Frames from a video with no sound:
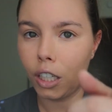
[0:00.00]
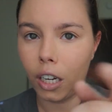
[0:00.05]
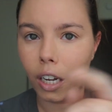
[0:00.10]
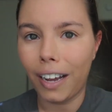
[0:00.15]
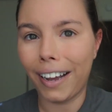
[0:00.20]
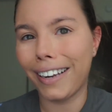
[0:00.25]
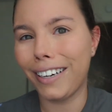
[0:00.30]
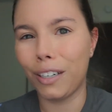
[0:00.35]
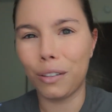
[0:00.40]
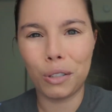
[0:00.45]

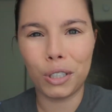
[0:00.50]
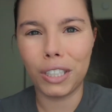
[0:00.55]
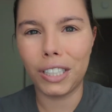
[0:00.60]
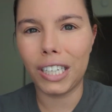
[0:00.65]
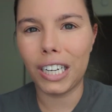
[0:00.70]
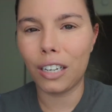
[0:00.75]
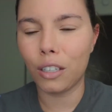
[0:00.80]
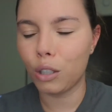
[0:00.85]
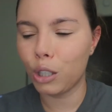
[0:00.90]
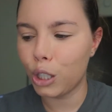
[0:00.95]
I know she's
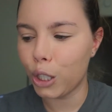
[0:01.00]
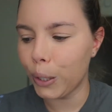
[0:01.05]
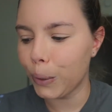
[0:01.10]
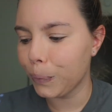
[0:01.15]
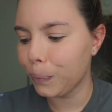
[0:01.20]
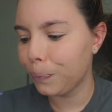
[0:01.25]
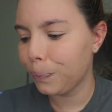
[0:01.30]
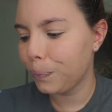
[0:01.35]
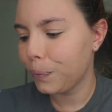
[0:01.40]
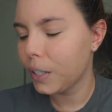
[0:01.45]
down,
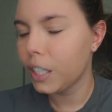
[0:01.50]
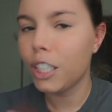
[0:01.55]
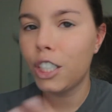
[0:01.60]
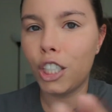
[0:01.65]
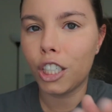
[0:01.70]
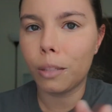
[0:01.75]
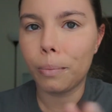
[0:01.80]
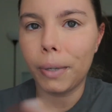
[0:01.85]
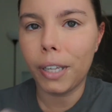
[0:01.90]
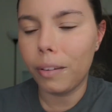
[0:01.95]
so
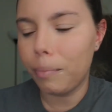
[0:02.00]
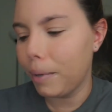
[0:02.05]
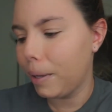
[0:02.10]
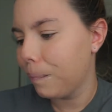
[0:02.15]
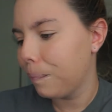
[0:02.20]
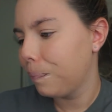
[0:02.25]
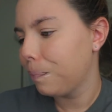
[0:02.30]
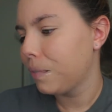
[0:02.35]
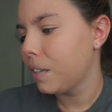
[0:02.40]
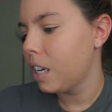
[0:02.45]
just believe
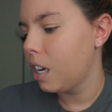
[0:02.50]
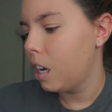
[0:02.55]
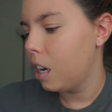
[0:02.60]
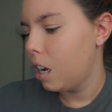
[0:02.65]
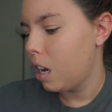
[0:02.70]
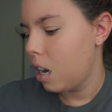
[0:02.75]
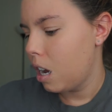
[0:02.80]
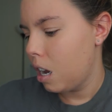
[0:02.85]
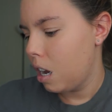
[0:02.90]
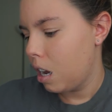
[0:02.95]
me.
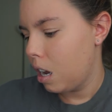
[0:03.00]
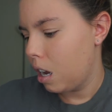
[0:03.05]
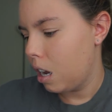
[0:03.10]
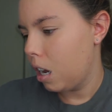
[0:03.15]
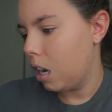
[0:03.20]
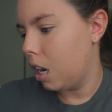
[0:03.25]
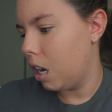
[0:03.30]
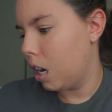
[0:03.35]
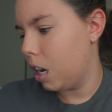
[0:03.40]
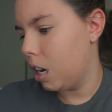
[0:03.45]

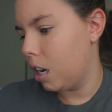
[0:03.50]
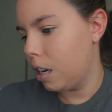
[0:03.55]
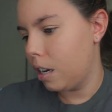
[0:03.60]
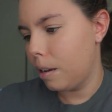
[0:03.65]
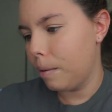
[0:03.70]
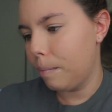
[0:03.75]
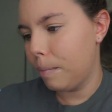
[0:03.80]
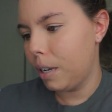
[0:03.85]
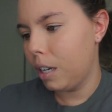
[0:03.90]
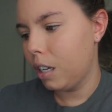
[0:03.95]

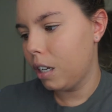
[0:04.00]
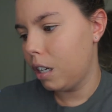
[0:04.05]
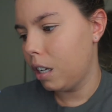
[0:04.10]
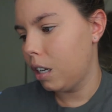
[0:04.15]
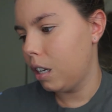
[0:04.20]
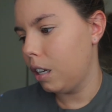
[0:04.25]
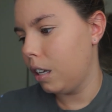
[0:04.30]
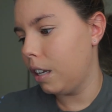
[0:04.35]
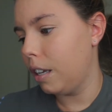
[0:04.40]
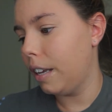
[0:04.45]

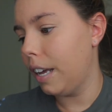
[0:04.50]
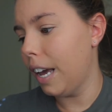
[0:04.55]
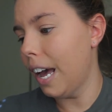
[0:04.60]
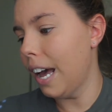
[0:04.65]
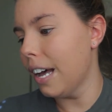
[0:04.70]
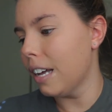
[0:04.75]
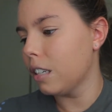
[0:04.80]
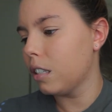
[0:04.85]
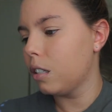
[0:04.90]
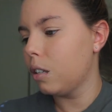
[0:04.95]

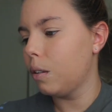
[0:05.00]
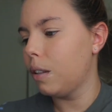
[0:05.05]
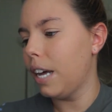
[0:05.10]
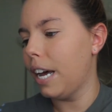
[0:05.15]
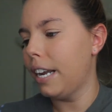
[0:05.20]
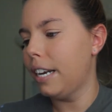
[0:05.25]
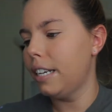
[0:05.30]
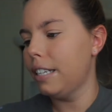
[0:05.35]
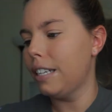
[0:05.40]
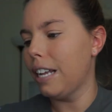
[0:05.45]
Yeah, so
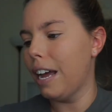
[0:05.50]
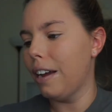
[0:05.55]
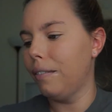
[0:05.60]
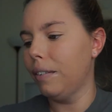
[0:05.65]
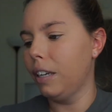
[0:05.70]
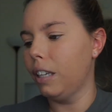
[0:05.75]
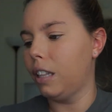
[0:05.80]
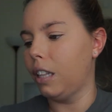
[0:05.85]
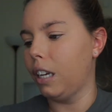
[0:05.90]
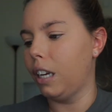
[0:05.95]
that is
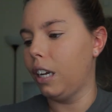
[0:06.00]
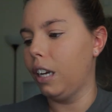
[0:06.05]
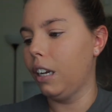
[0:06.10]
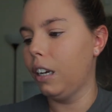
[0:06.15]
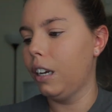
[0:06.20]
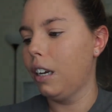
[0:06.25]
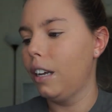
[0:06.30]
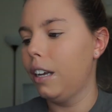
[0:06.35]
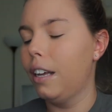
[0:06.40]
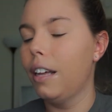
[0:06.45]
everything
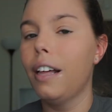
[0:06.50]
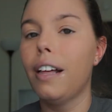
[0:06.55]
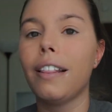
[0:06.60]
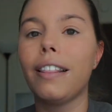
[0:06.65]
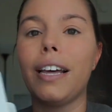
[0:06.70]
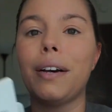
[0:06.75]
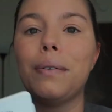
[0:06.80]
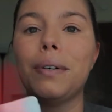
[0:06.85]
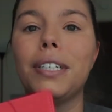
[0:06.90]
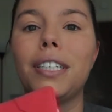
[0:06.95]

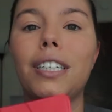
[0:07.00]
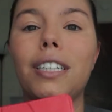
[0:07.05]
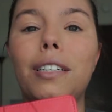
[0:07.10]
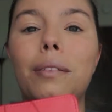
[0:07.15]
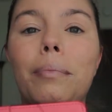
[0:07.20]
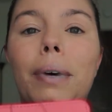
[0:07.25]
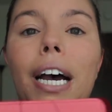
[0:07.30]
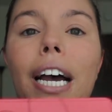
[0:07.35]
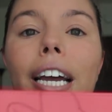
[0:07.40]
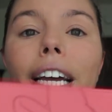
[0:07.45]
that was
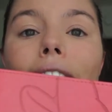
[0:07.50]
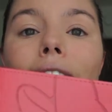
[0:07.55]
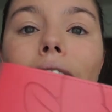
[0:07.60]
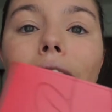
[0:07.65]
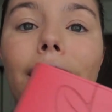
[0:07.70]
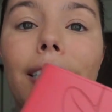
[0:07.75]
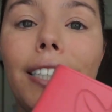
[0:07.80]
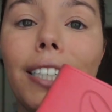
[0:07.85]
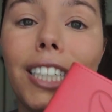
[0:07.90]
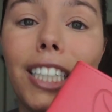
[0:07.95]
in my
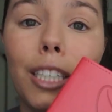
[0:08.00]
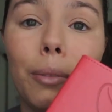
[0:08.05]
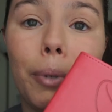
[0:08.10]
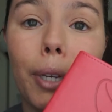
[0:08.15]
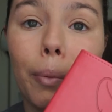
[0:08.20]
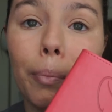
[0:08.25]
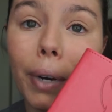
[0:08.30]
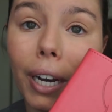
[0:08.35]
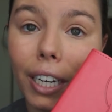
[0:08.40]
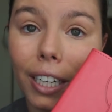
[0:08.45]

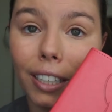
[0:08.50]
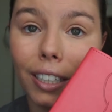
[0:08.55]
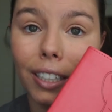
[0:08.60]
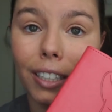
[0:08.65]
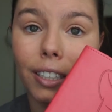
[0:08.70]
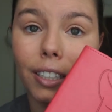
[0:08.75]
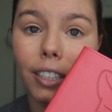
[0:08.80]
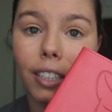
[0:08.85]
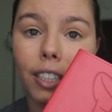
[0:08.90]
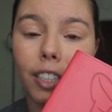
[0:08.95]
DCP bucket
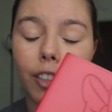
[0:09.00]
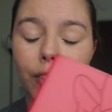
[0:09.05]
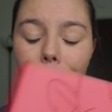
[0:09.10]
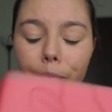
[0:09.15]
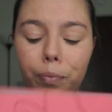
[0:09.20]
list.